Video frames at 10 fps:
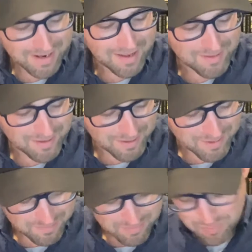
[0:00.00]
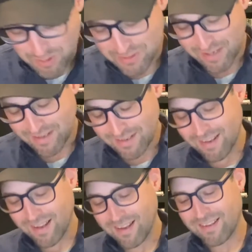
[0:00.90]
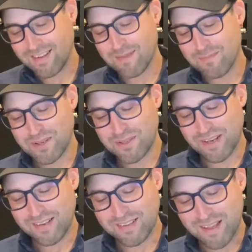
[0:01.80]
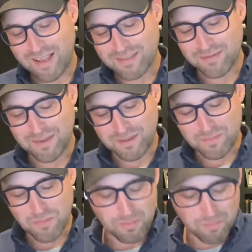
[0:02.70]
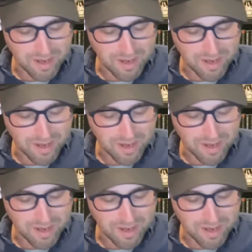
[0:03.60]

I think I could have appreciated lots of things more.